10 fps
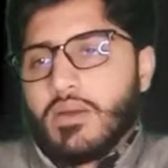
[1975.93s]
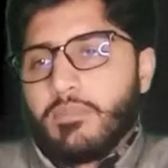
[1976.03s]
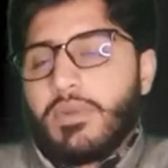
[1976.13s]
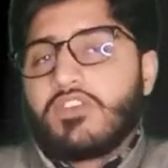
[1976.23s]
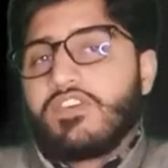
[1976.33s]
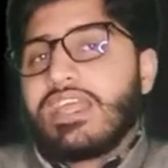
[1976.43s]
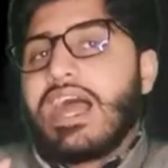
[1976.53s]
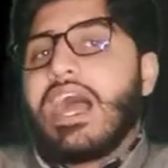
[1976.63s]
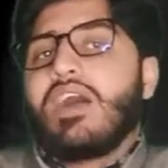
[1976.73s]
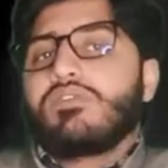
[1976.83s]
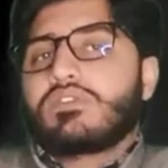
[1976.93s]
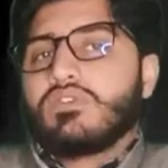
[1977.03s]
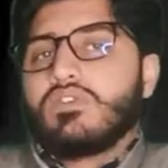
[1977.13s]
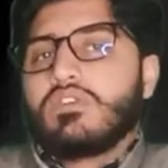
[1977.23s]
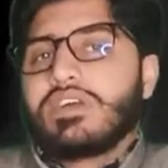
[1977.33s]
but we have
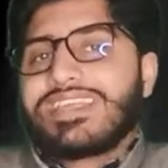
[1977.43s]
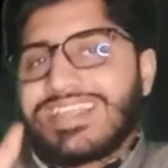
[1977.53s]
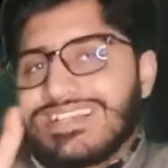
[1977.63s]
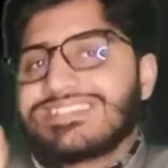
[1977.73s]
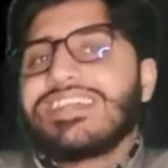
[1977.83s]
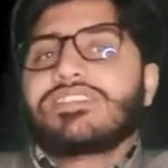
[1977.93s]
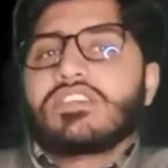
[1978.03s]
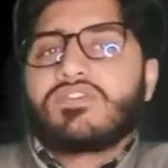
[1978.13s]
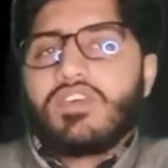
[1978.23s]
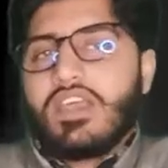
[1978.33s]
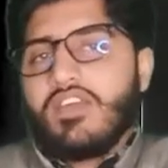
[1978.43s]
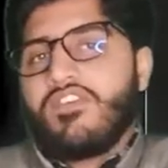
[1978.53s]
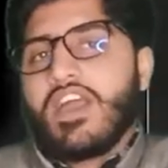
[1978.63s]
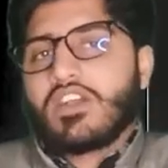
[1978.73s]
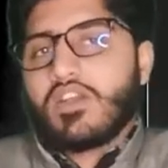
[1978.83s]
to cancel this
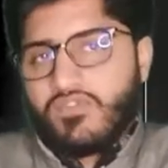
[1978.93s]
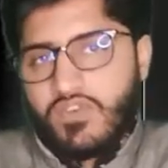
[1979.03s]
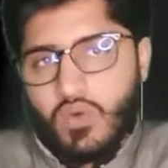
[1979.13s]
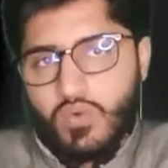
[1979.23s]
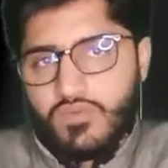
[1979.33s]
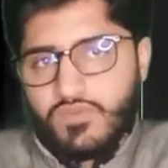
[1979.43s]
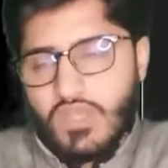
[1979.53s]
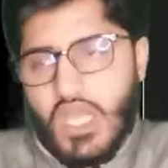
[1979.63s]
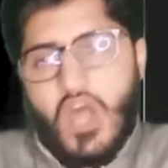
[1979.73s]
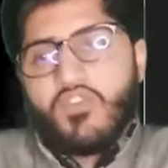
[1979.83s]
effect of the flow. How we